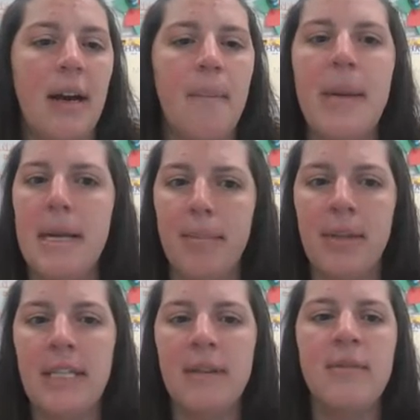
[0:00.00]

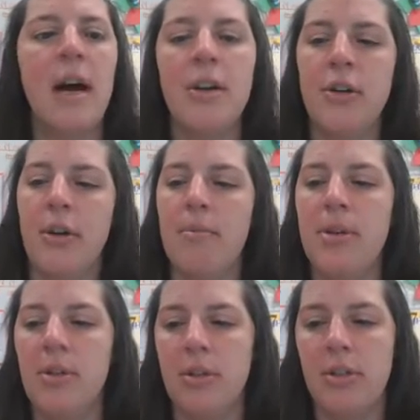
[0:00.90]
manipulatives on your
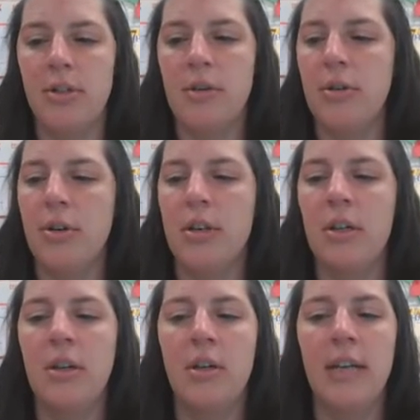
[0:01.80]
computer. So you could
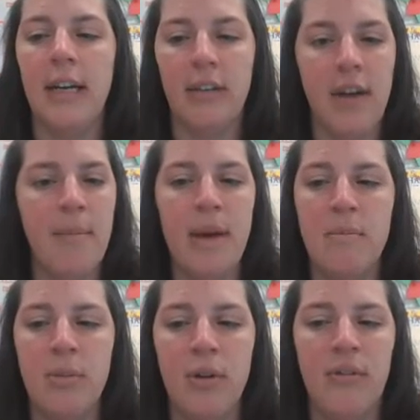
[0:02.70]
click them
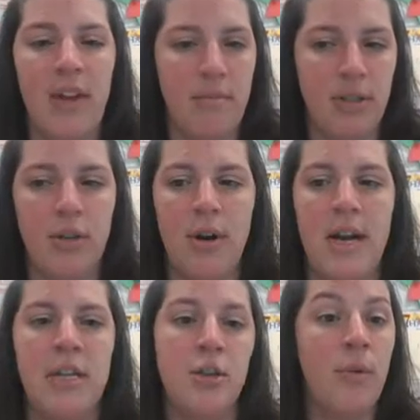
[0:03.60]
and move them to try
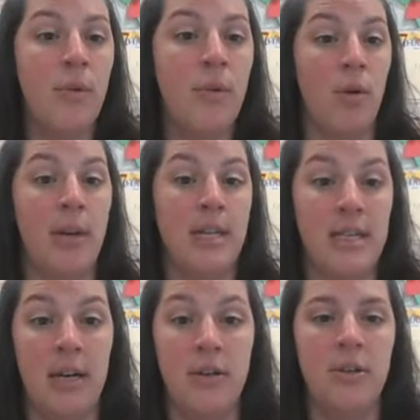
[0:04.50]
to do what I'm going to
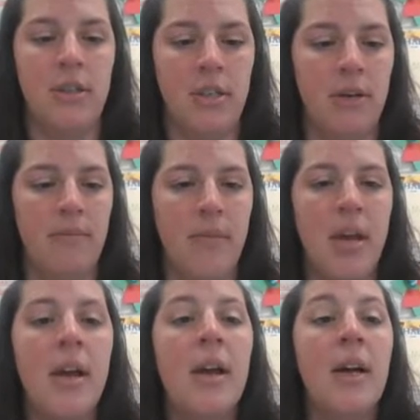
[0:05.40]
tell you to do.
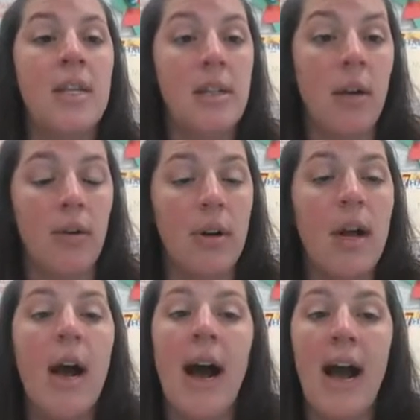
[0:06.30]
So
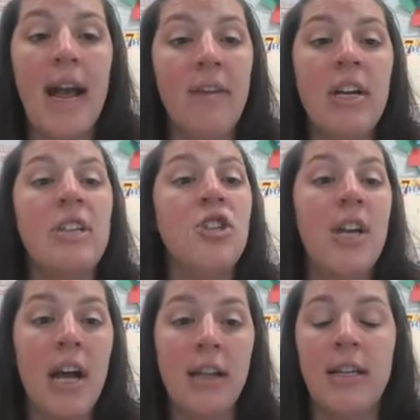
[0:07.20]
I have a
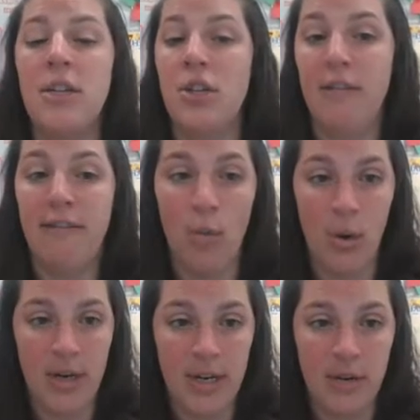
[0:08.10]
challenge
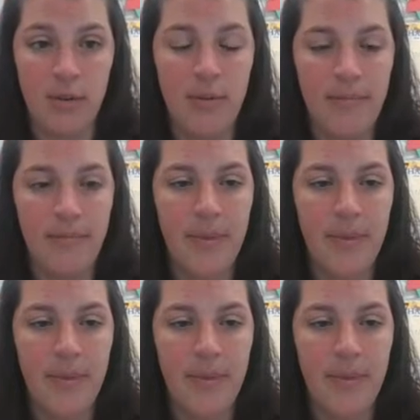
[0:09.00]
for you,